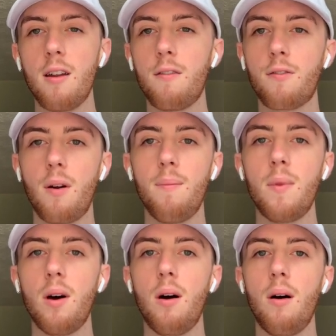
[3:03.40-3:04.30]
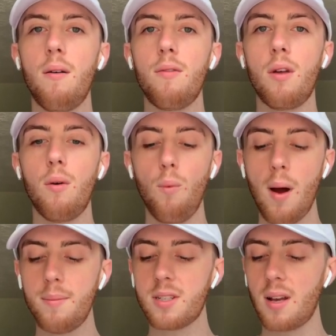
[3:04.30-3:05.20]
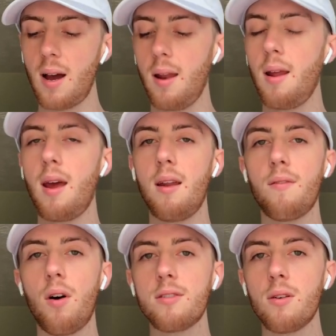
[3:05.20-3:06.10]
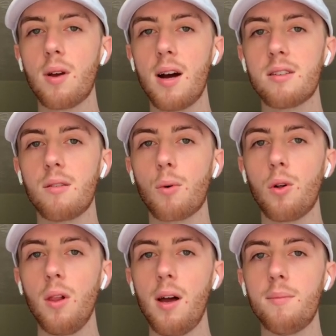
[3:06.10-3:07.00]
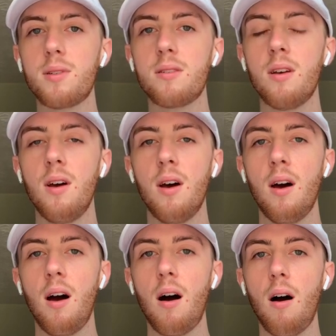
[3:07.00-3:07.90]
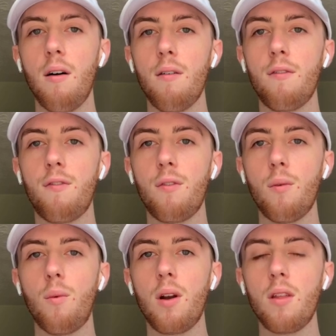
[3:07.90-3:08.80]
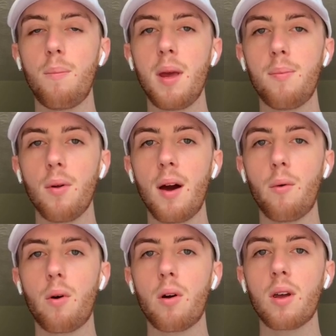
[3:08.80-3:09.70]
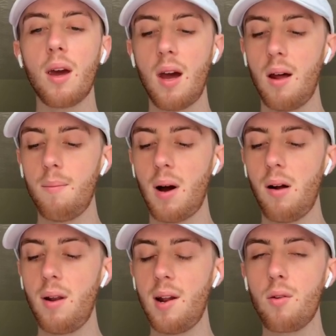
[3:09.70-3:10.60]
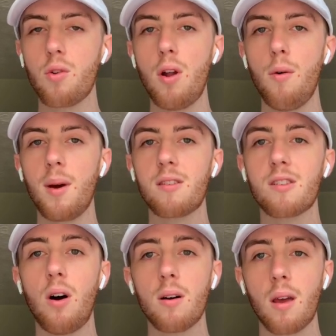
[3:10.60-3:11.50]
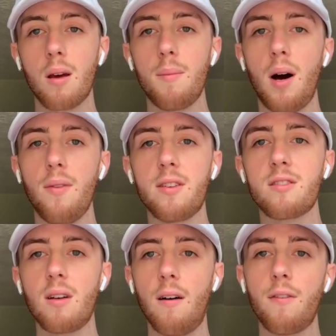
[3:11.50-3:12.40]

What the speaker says: from the website, and I've also got some clips of one of the people that work at Bionano Genomics talking about this stuff.